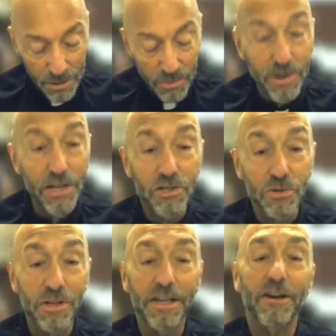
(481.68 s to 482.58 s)
a priest
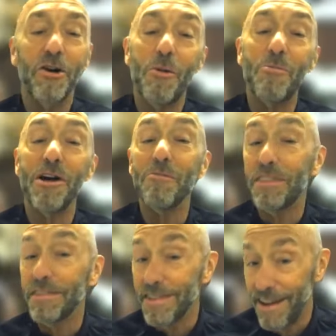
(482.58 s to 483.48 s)
will hit a home run
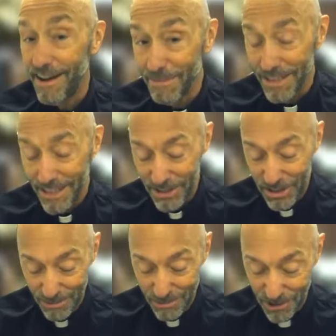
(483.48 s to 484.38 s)
with his homily,
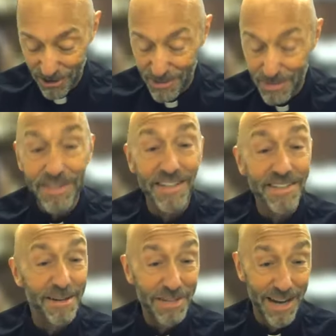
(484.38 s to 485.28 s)
she observes, but then
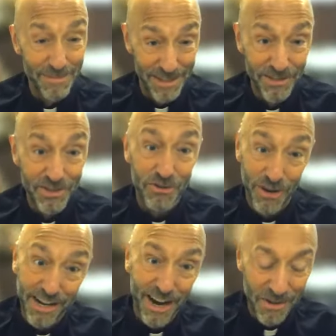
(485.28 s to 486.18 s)
sometimes they
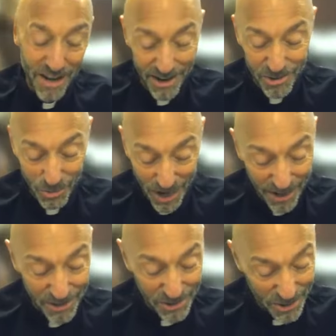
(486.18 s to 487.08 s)
strike out as
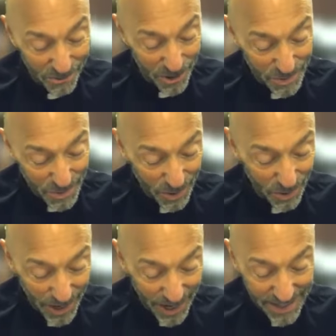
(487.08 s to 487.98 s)
well. So it works
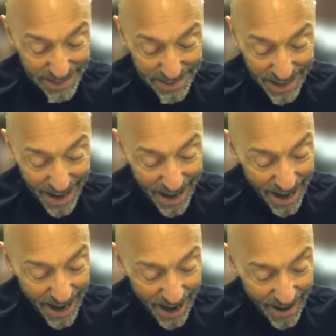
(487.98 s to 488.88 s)
both ways.
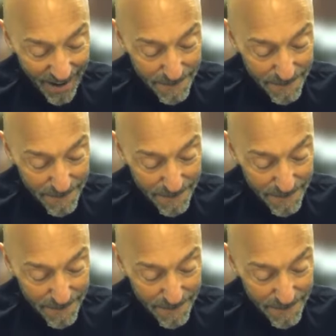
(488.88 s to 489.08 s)
She